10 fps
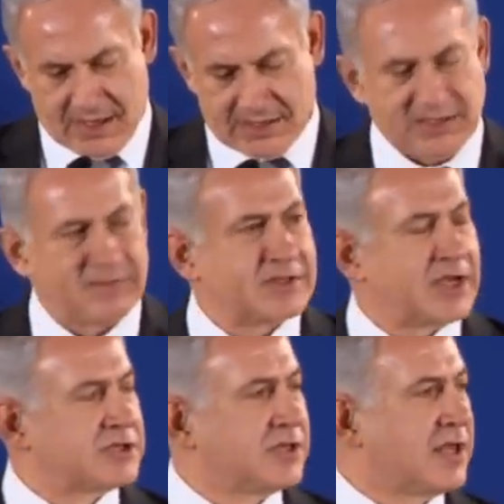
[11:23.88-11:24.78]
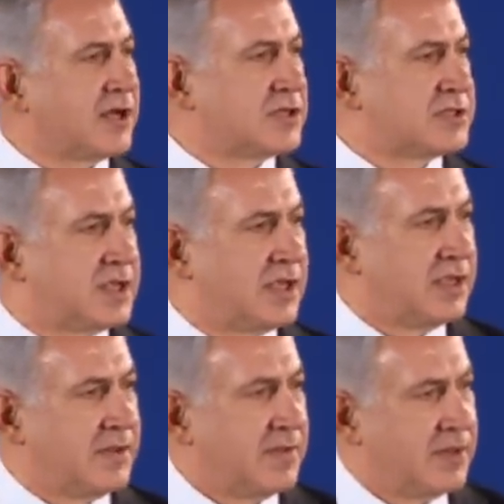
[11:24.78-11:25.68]
A civilization that is
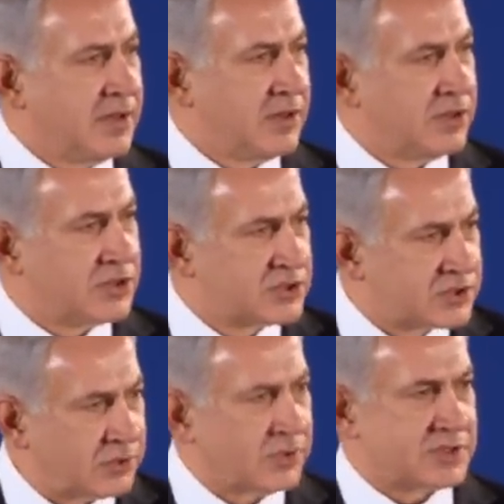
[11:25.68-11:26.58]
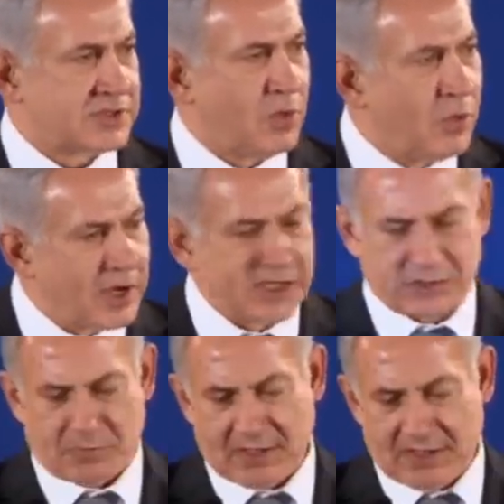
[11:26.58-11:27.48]
the source, the
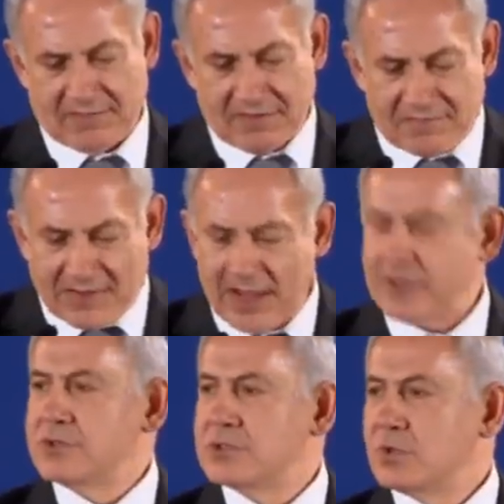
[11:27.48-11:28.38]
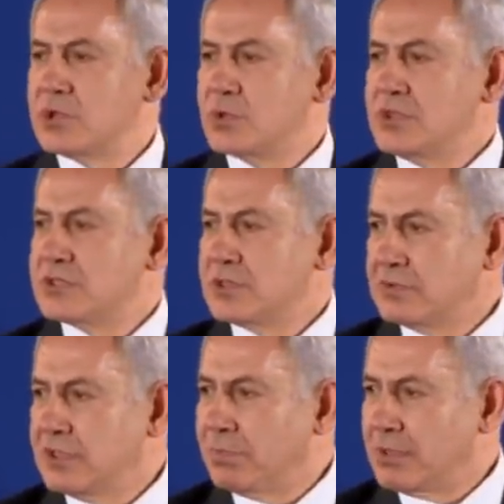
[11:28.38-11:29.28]
wellspring of the values which we so
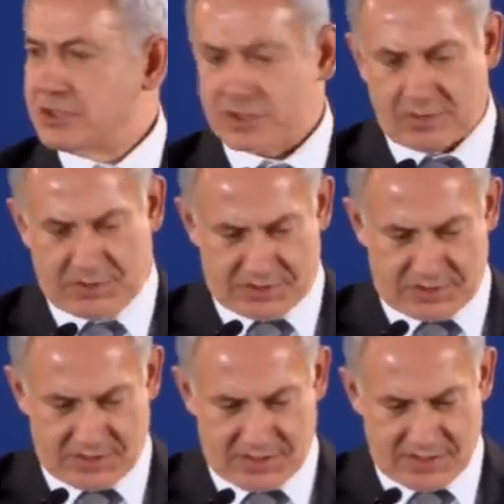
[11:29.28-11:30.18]
deeply cherish.